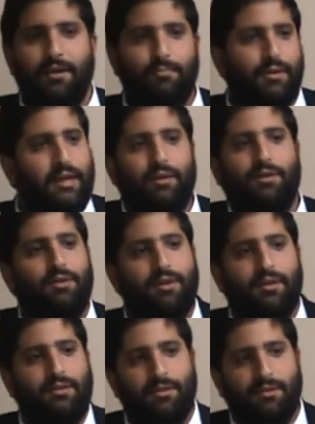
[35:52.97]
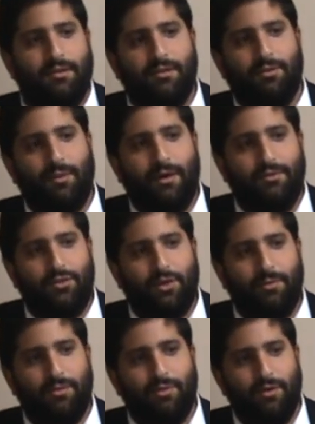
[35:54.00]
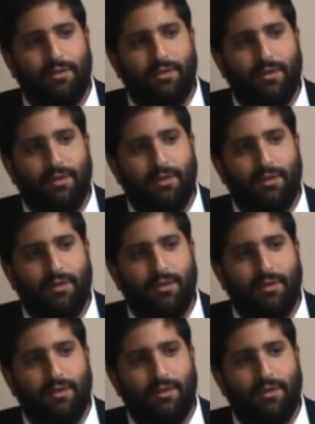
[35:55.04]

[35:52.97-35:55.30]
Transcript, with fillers: but I don't know that until the Lubavitcher Rebbe wrote it